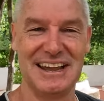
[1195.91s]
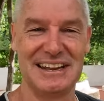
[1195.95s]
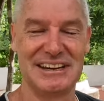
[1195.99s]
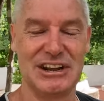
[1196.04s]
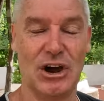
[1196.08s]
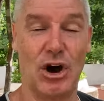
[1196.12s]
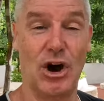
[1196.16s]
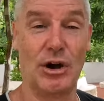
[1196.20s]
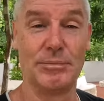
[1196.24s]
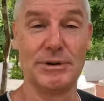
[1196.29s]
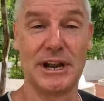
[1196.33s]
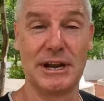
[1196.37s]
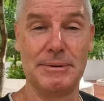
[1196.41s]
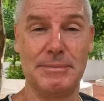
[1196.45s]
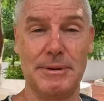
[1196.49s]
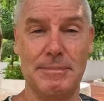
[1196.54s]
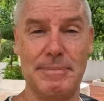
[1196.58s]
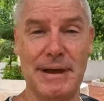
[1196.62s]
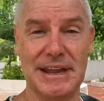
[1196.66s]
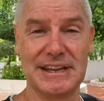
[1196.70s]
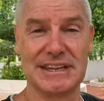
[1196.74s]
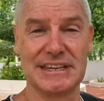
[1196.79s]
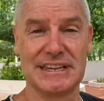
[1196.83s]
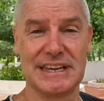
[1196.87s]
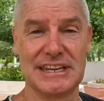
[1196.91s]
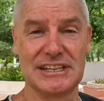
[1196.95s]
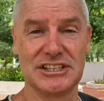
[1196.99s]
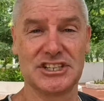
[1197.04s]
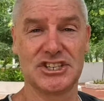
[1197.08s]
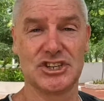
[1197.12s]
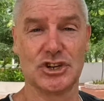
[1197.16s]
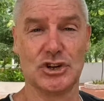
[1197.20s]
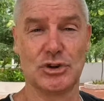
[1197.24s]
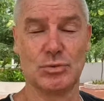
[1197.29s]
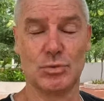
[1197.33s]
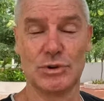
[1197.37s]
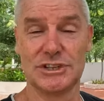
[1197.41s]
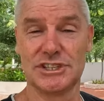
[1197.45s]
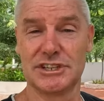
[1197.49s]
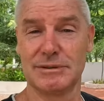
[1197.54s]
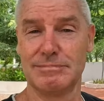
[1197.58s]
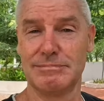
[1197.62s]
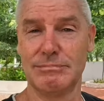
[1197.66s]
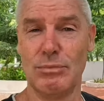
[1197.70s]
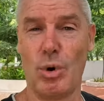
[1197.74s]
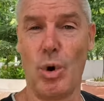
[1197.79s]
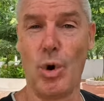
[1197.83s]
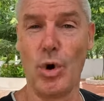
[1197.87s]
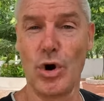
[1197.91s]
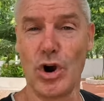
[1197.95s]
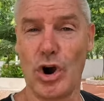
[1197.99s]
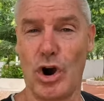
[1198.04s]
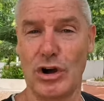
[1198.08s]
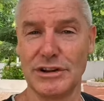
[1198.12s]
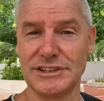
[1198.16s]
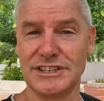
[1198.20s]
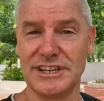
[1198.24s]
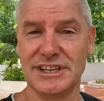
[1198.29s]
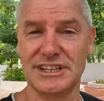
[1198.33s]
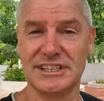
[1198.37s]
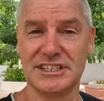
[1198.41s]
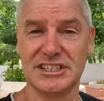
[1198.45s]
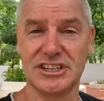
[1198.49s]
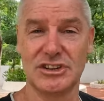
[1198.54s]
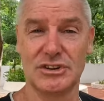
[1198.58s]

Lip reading: Now I'm going to be back again soon with some more content.